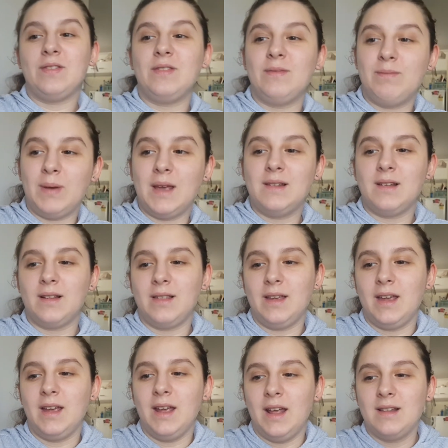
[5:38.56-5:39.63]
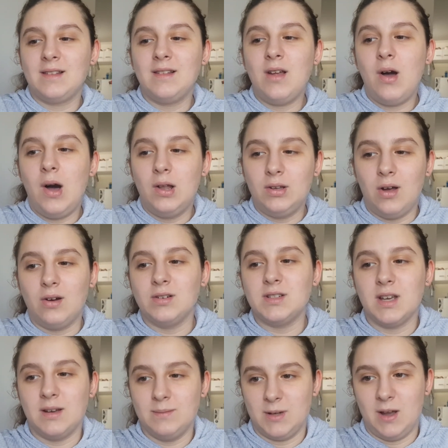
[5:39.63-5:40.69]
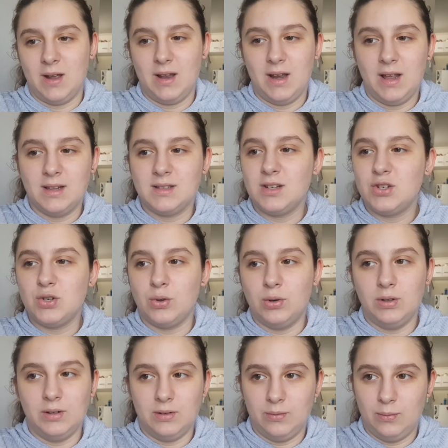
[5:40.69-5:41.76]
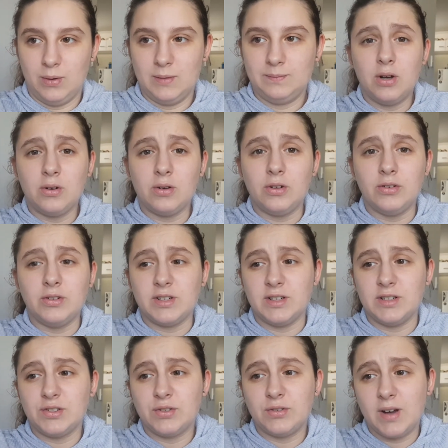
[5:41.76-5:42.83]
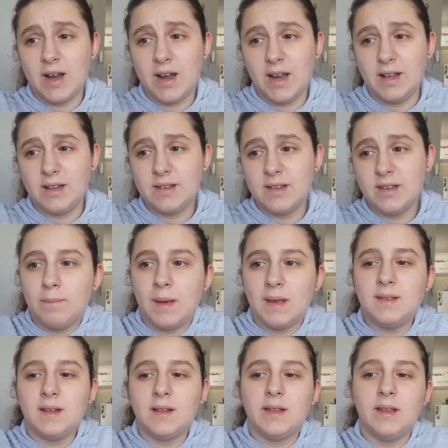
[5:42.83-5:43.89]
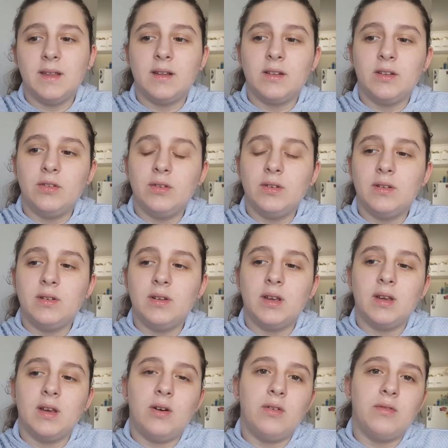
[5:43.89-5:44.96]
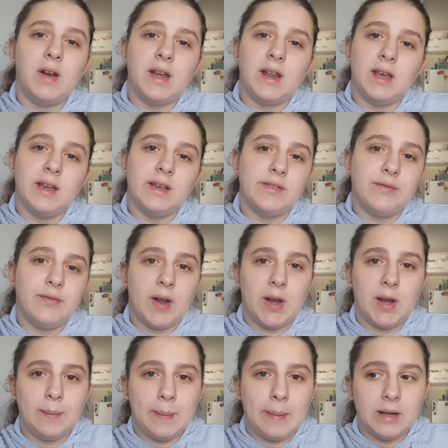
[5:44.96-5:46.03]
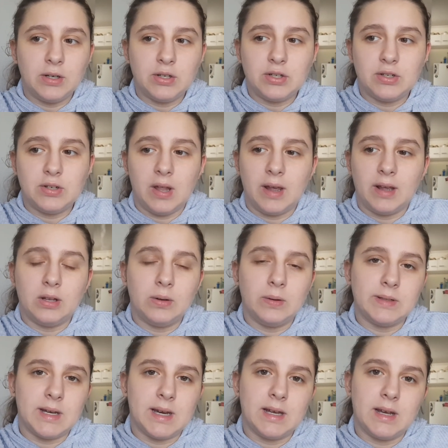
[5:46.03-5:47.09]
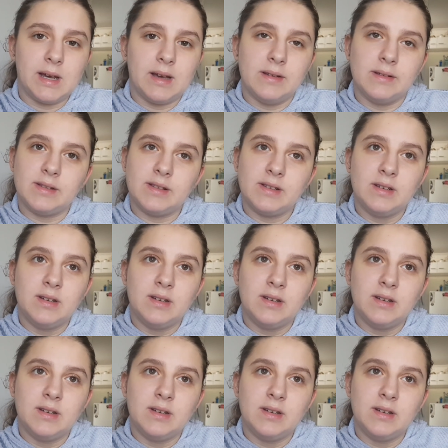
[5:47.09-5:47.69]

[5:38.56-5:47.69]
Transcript: basically, it's not a long-term diet, it's a short little one. Non-glutinous grains. Basically, gluten already is very much like looked at as